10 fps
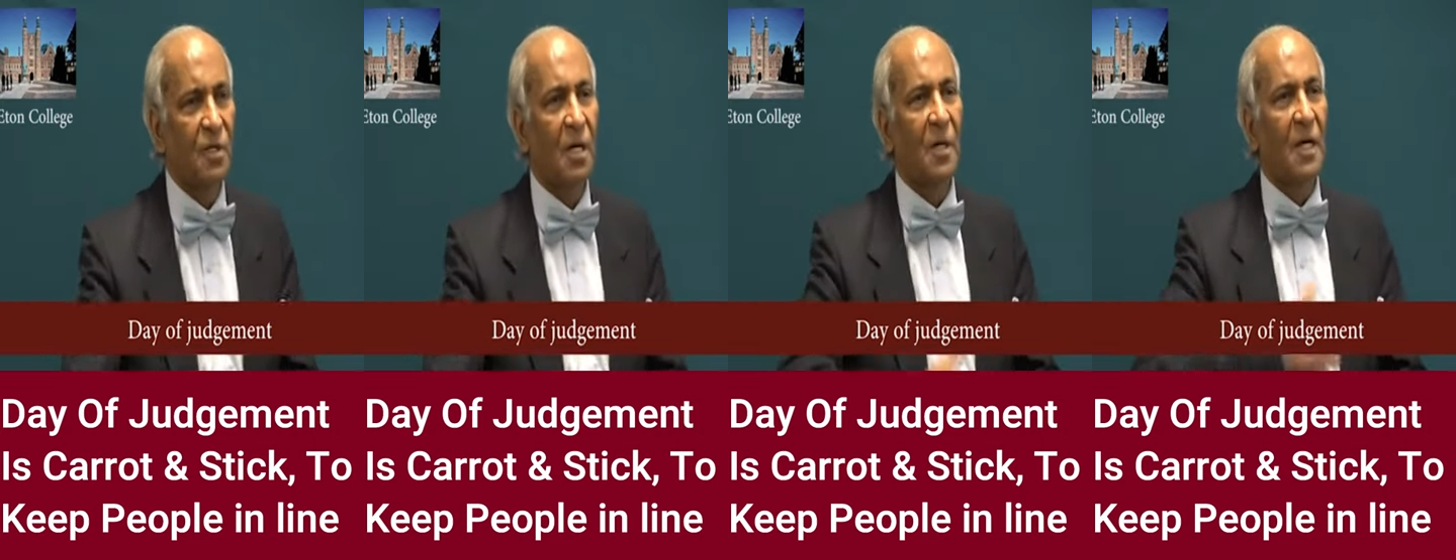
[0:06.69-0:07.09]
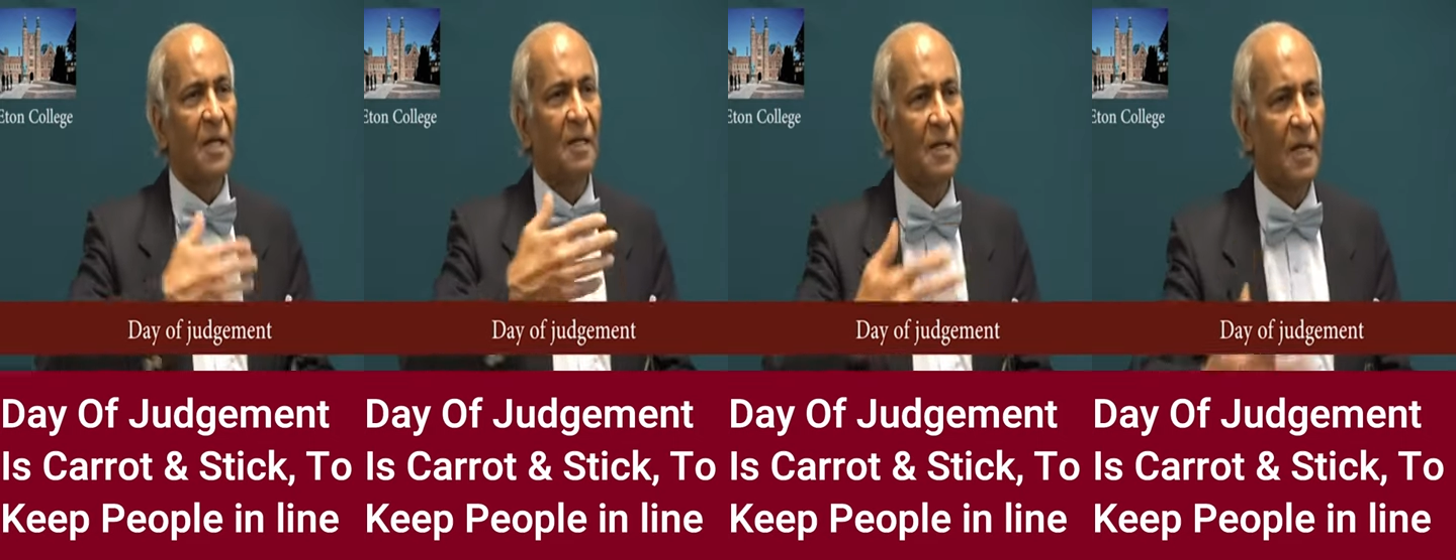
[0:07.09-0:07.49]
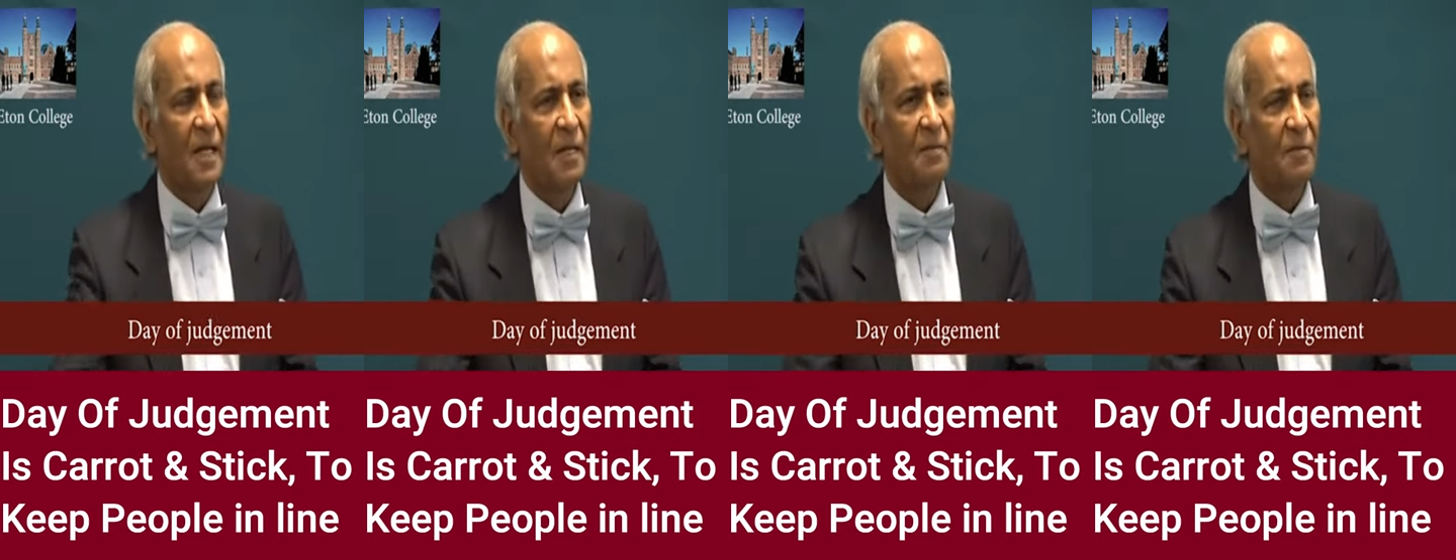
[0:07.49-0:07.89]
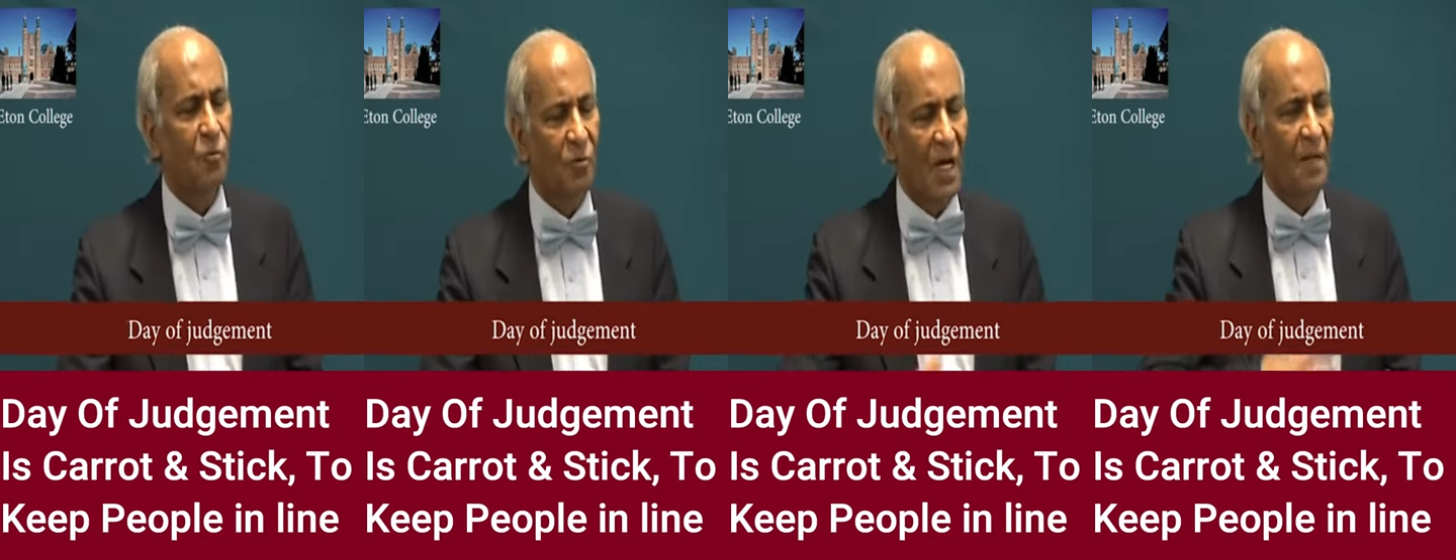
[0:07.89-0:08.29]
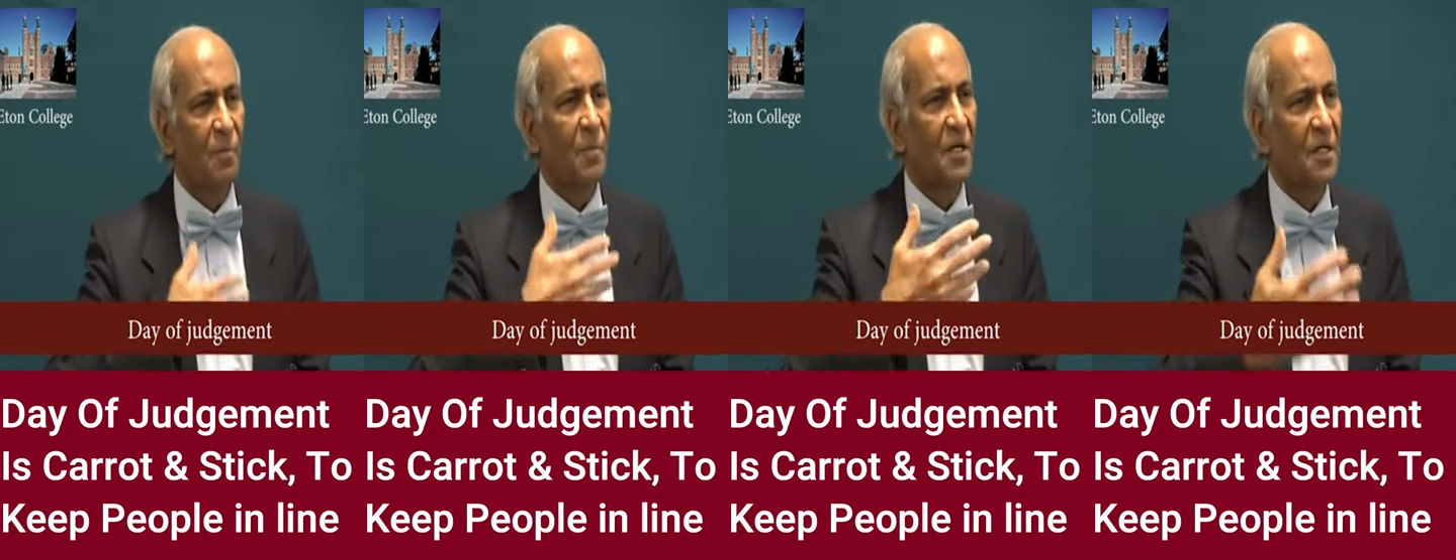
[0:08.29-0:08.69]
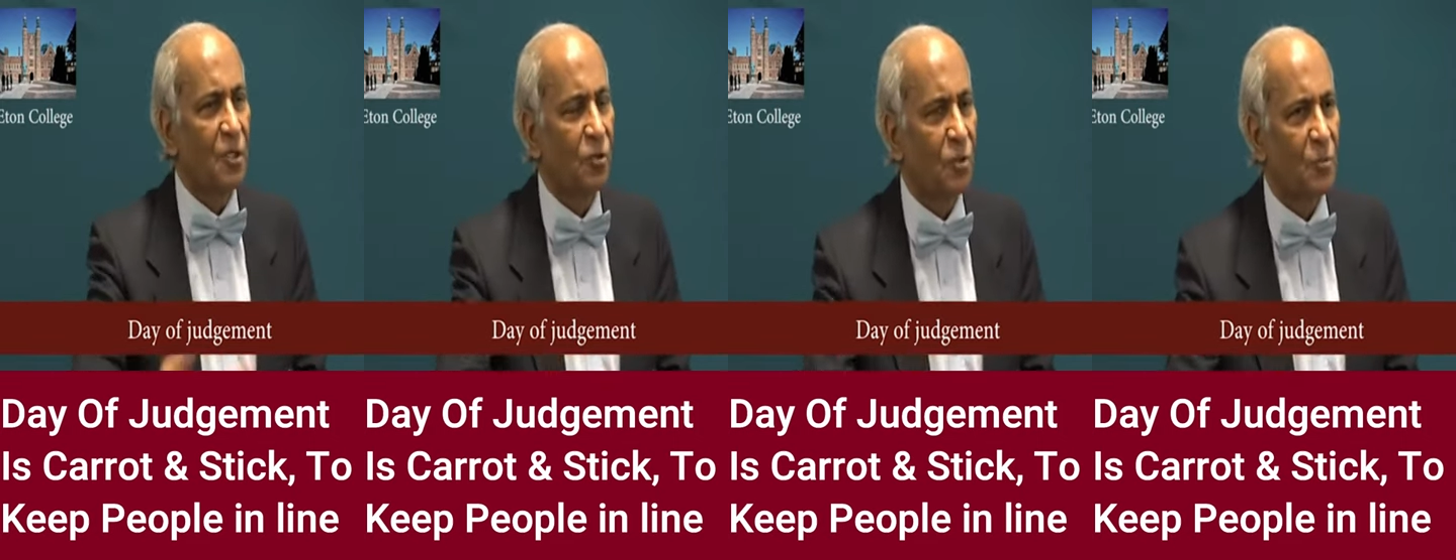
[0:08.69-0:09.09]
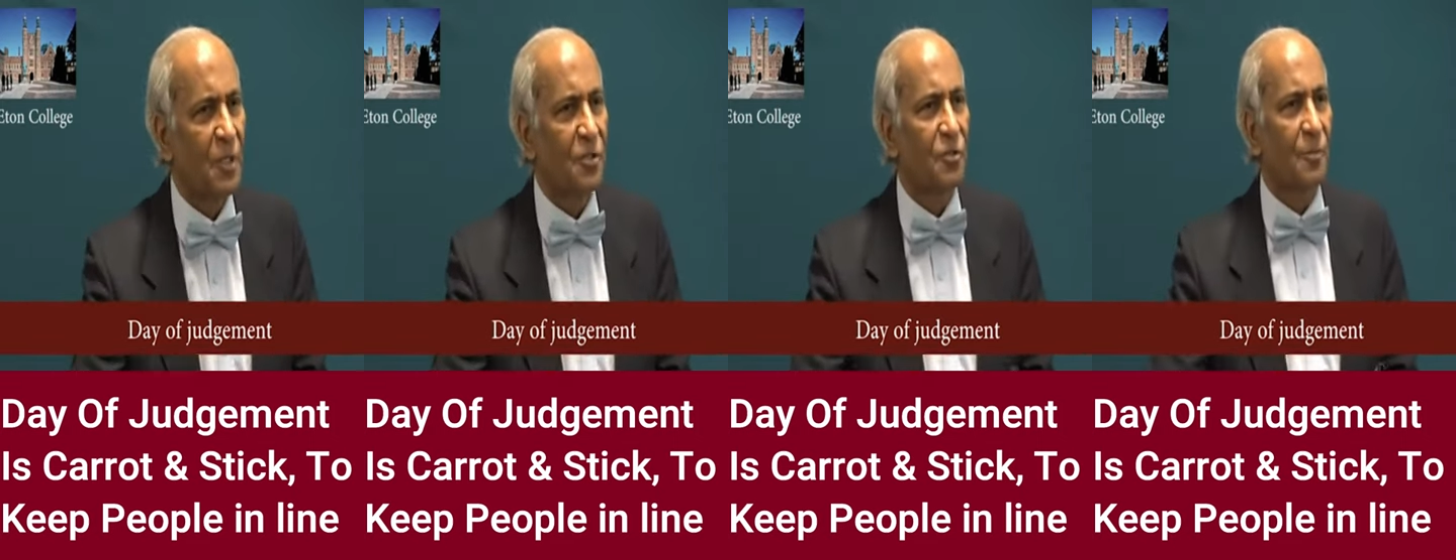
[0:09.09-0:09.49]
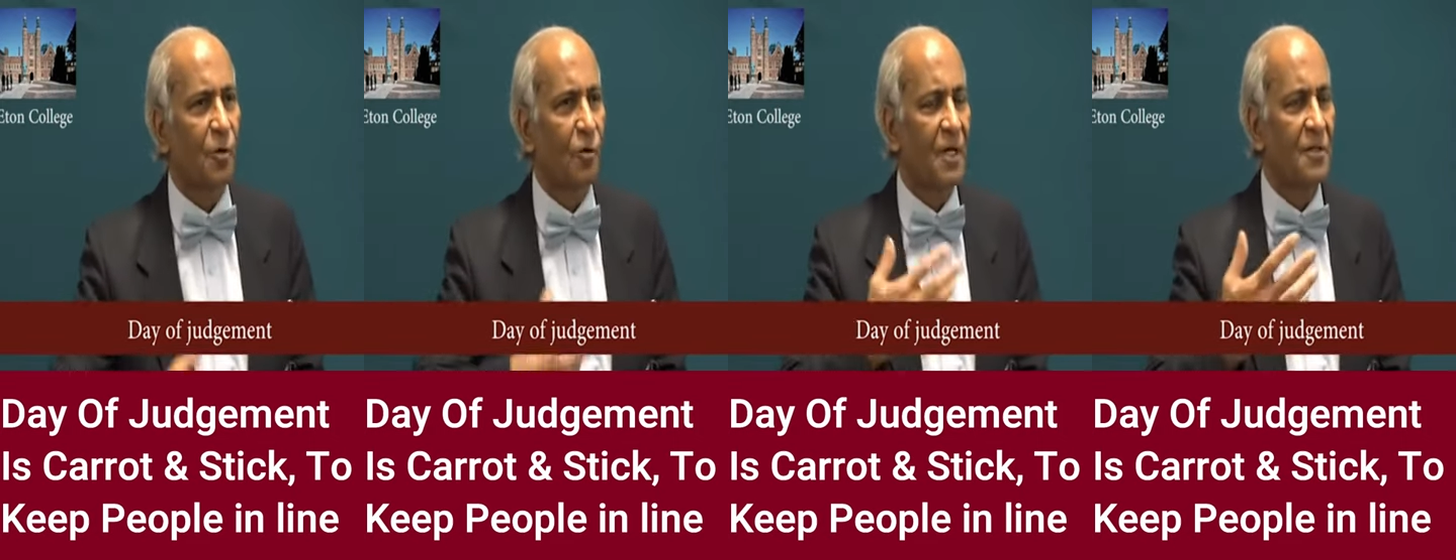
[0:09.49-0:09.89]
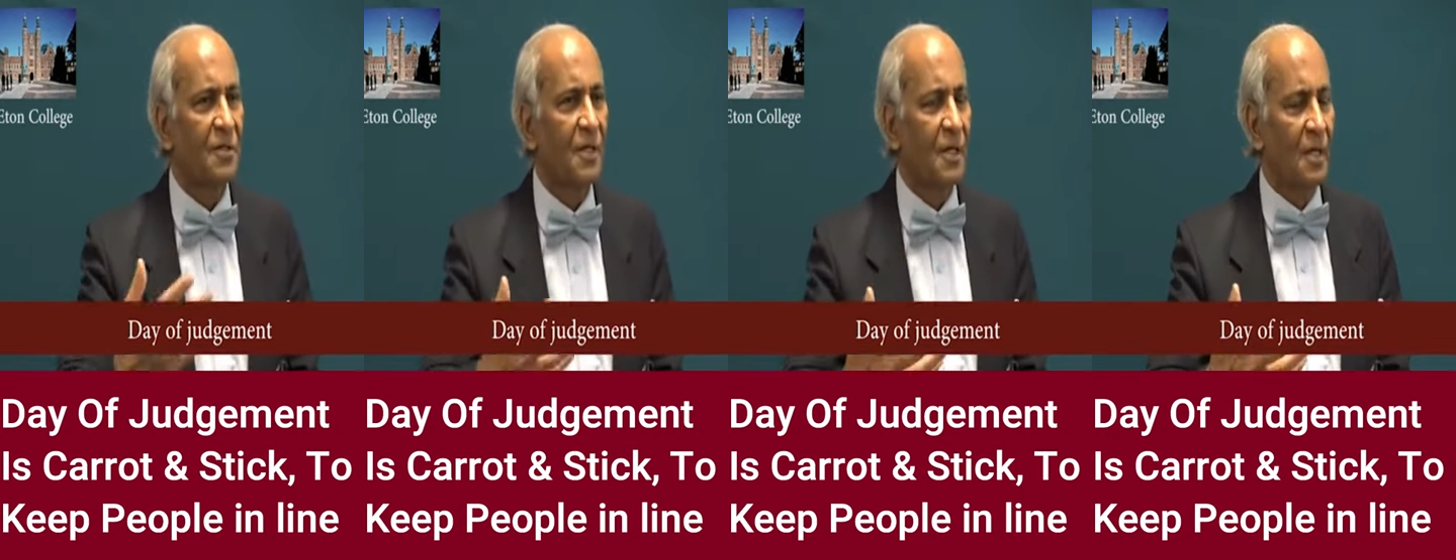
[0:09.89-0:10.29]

You come again and again to try and continue your spiritual progress,